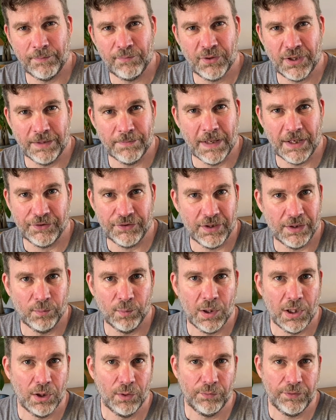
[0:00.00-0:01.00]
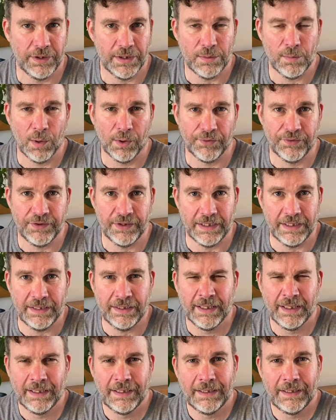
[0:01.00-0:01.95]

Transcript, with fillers: pretty much in the world that you wanted.